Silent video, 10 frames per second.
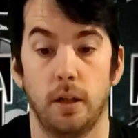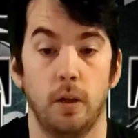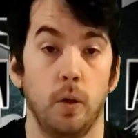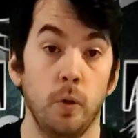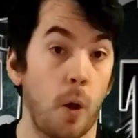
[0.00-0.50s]

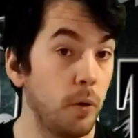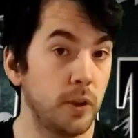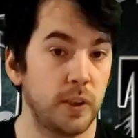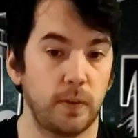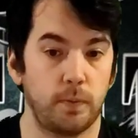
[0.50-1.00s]
who
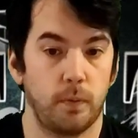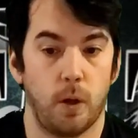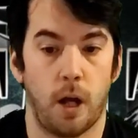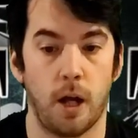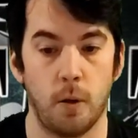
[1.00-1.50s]
knows
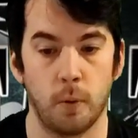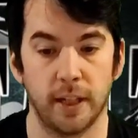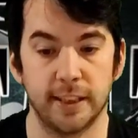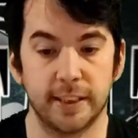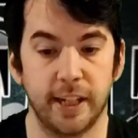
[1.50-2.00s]
where
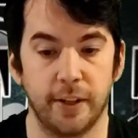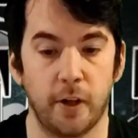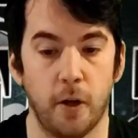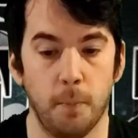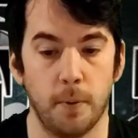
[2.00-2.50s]
this is gonna
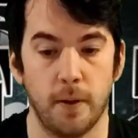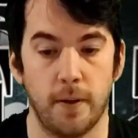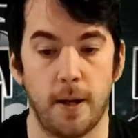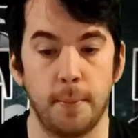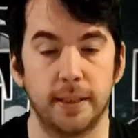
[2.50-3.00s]
go. But
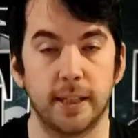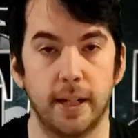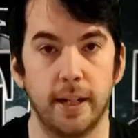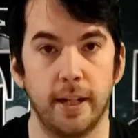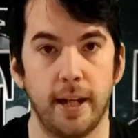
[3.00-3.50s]
I'm
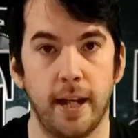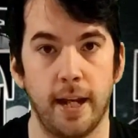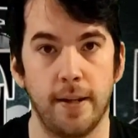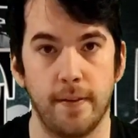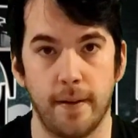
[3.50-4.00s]
excited,
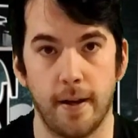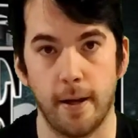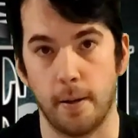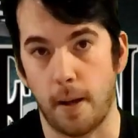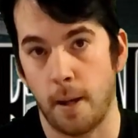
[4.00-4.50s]
and
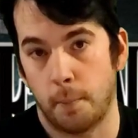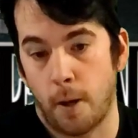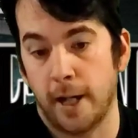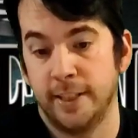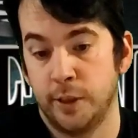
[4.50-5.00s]
I'll
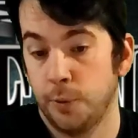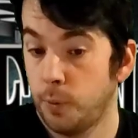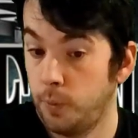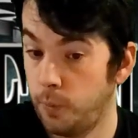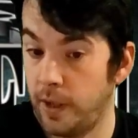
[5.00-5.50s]
probably
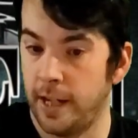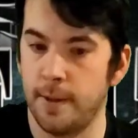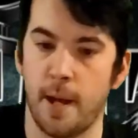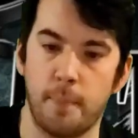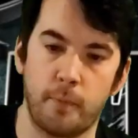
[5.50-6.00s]
do an
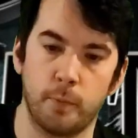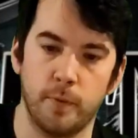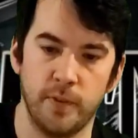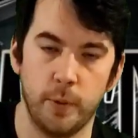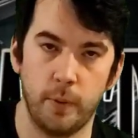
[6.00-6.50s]
in-depth
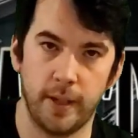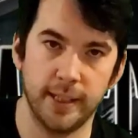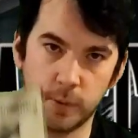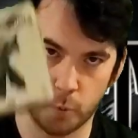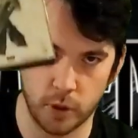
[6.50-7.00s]
review of
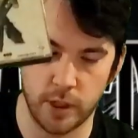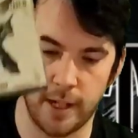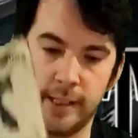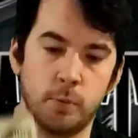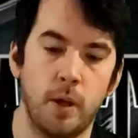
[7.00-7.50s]
this one
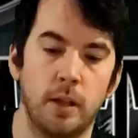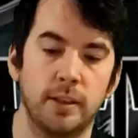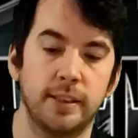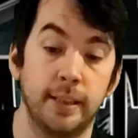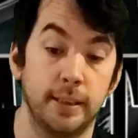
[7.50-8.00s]
as well,
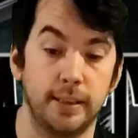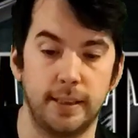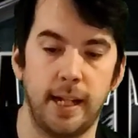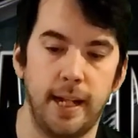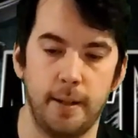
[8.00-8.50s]
since
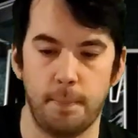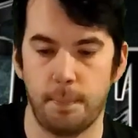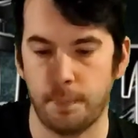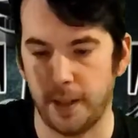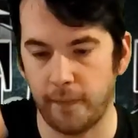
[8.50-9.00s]
I
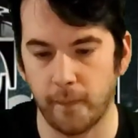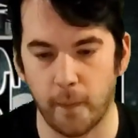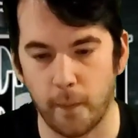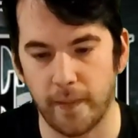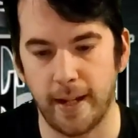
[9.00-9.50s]
played through the
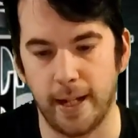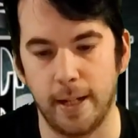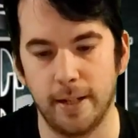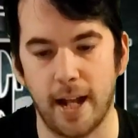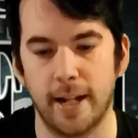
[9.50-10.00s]
whole thing,
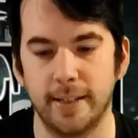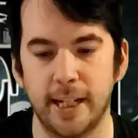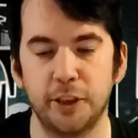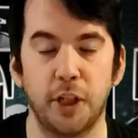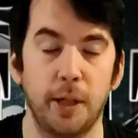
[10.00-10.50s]
not
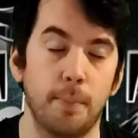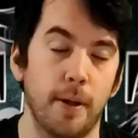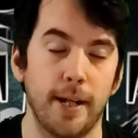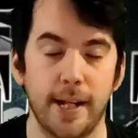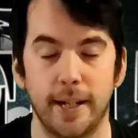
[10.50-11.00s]
intentionally,
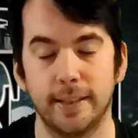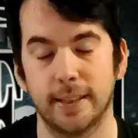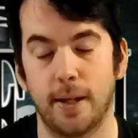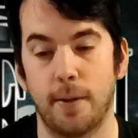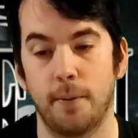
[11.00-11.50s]
but I did.
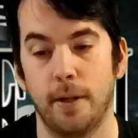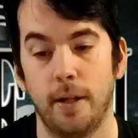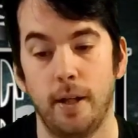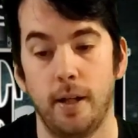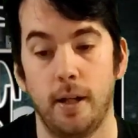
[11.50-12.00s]
So
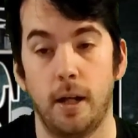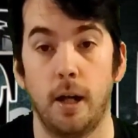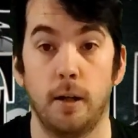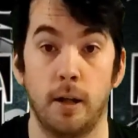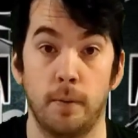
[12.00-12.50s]

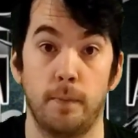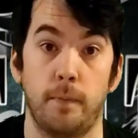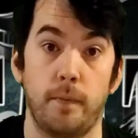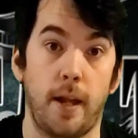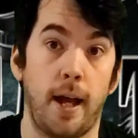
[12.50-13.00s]
uh,
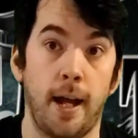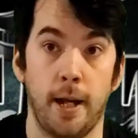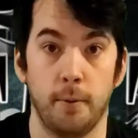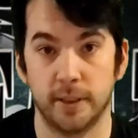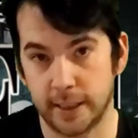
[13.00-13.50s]

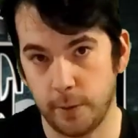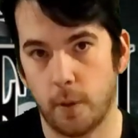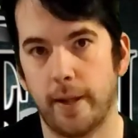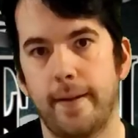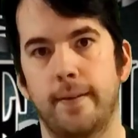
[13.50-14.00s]
I will see you
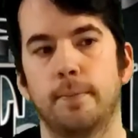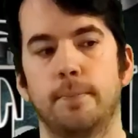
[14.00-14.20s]
all later.